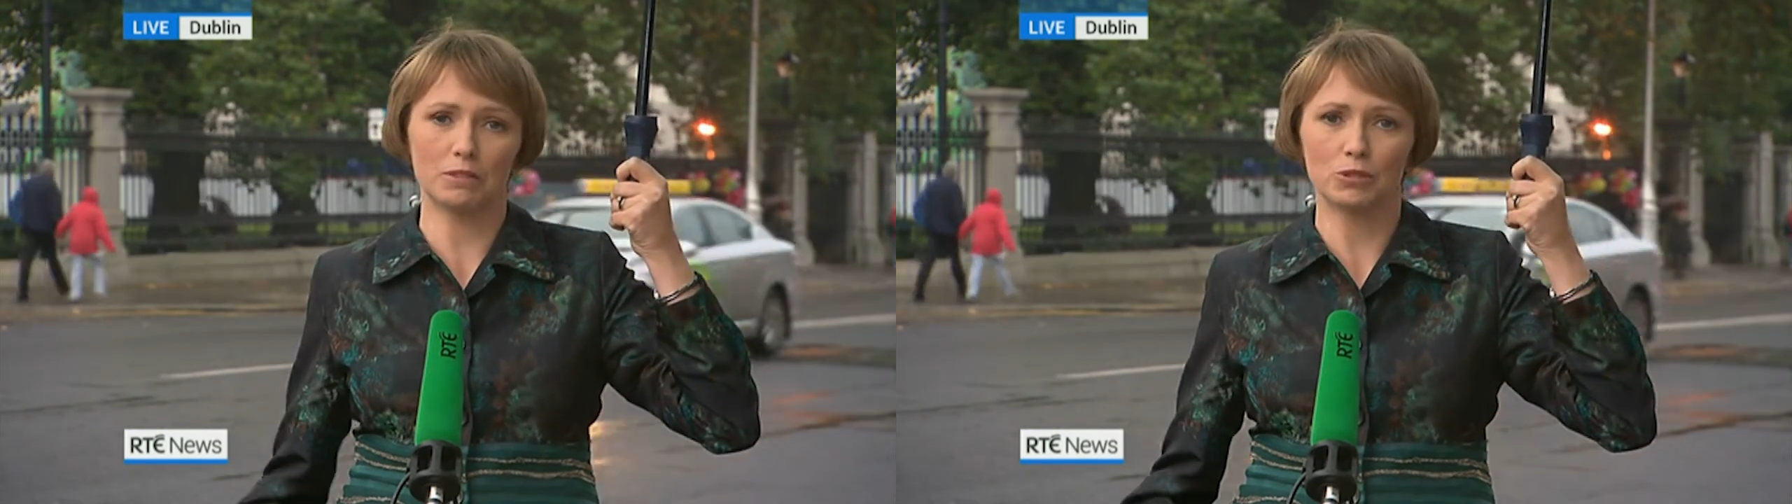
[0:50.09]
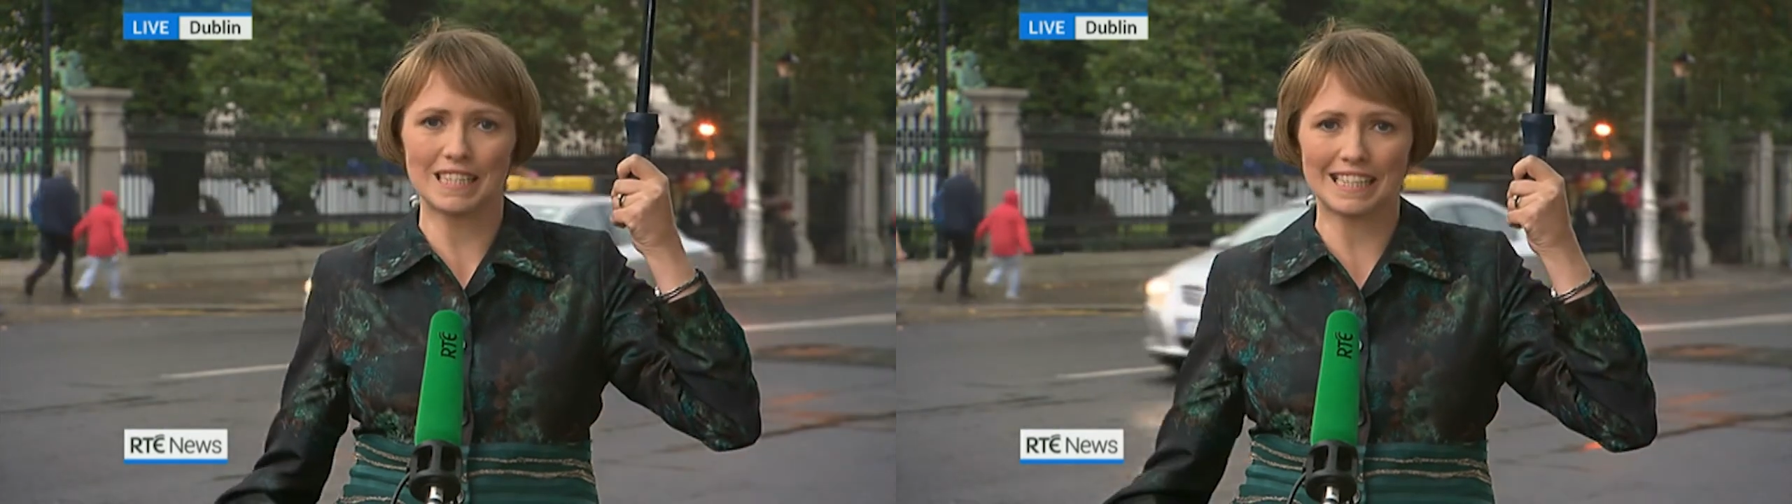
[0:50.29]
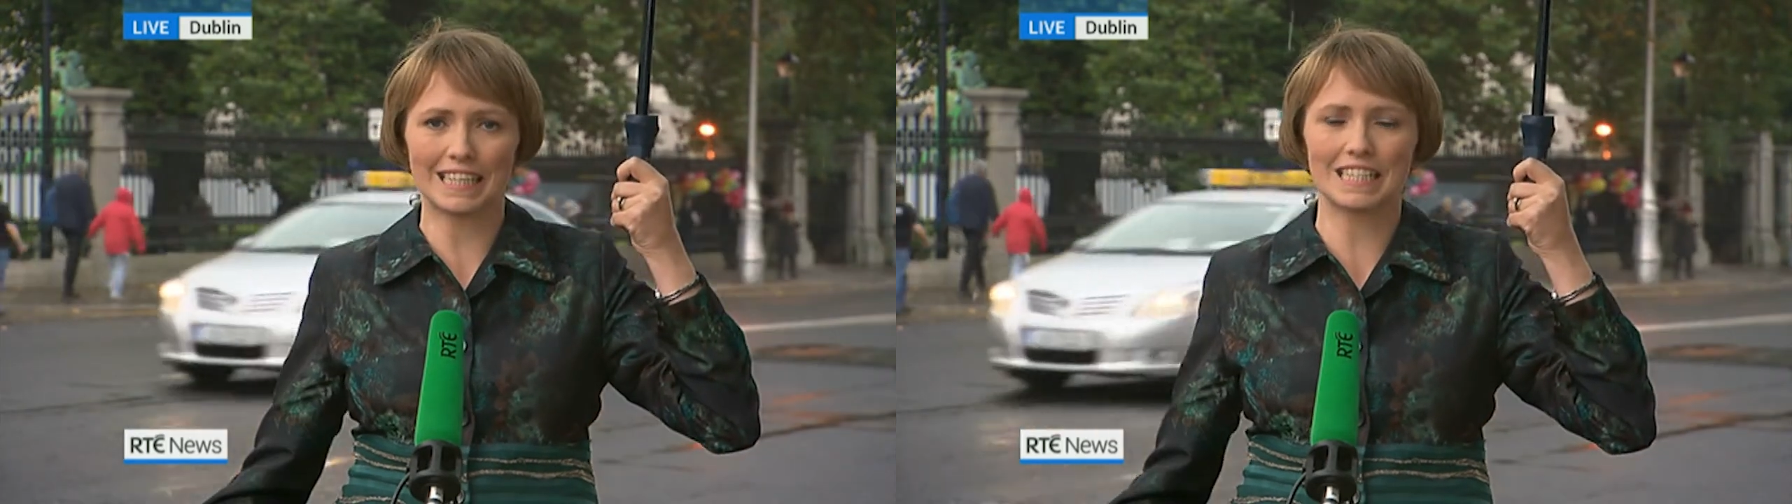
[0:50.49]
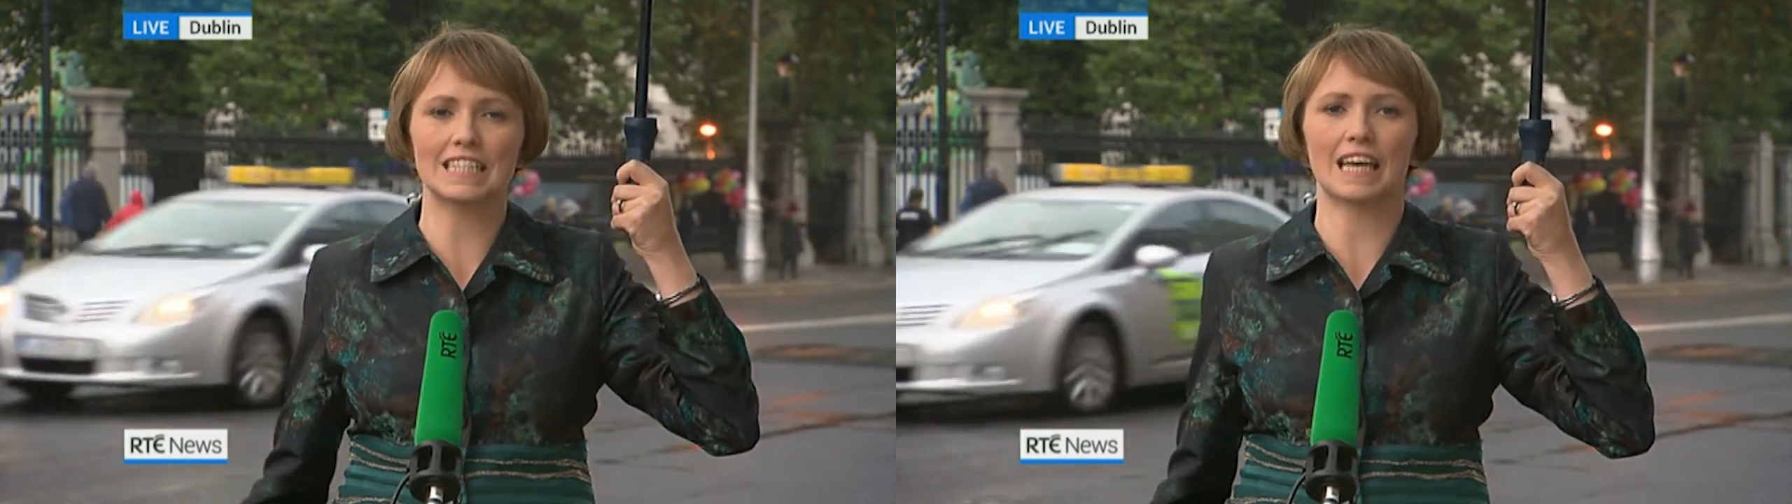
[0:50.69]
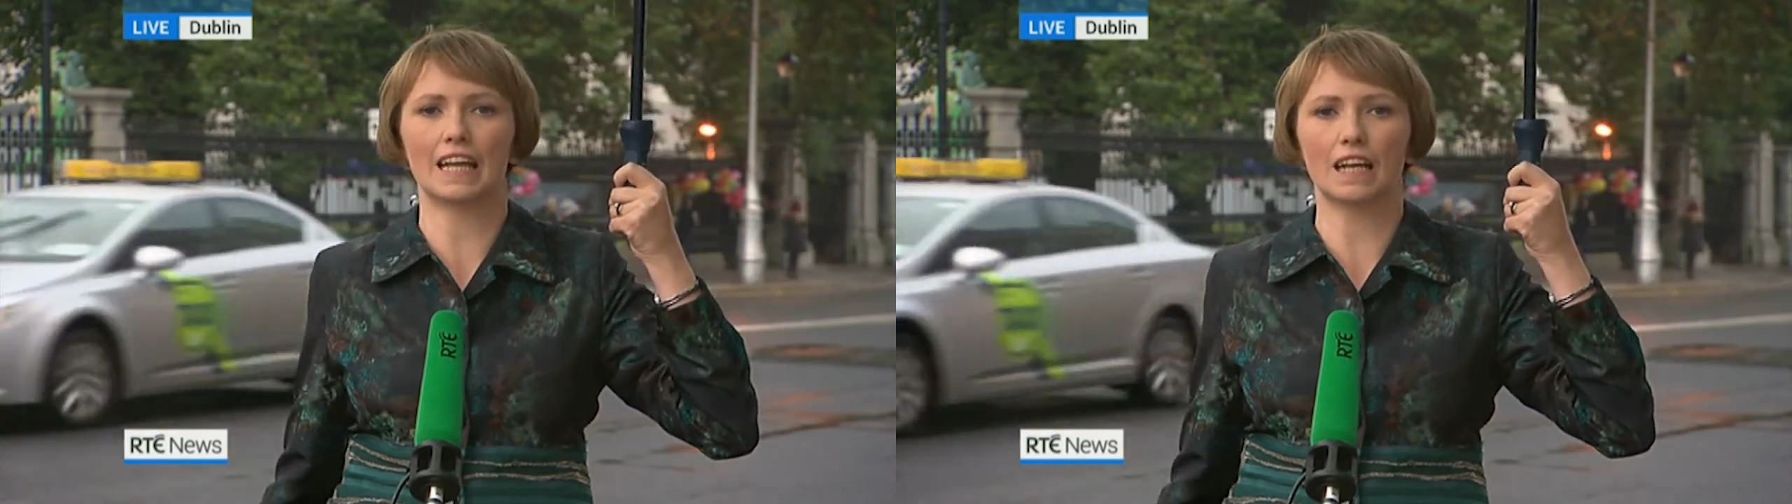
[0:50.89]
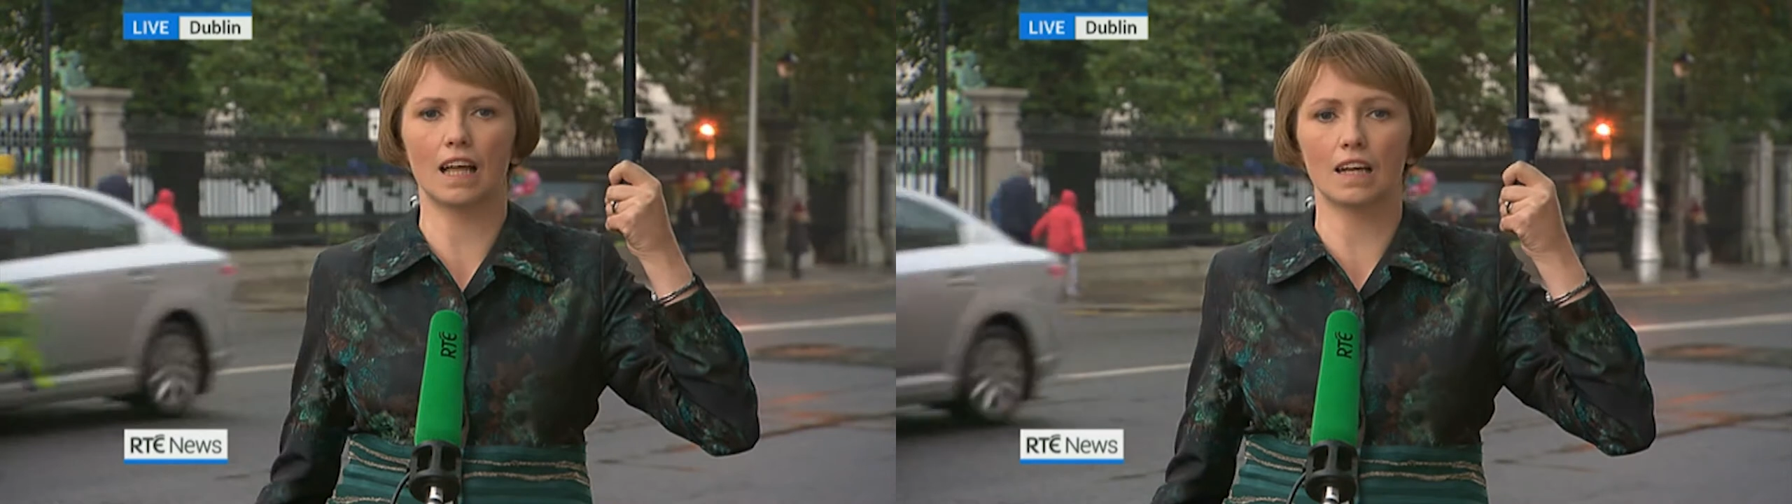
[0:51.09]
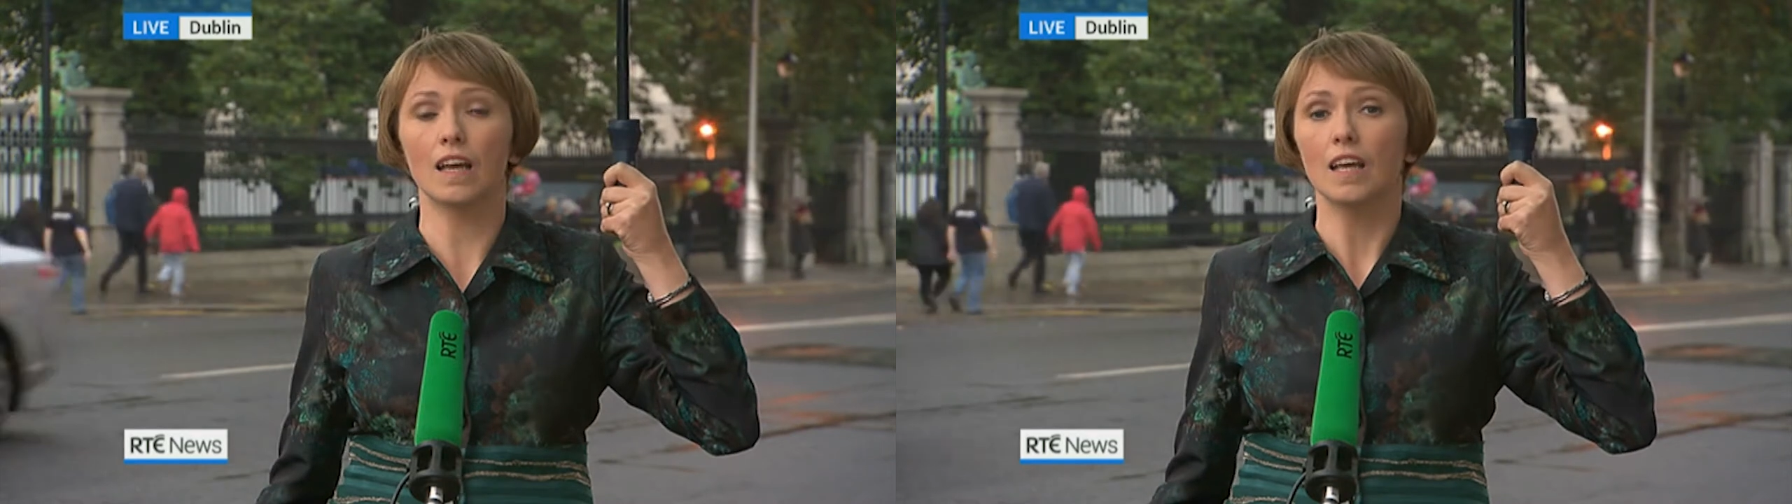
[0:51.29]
between 6 and 10 o'clock,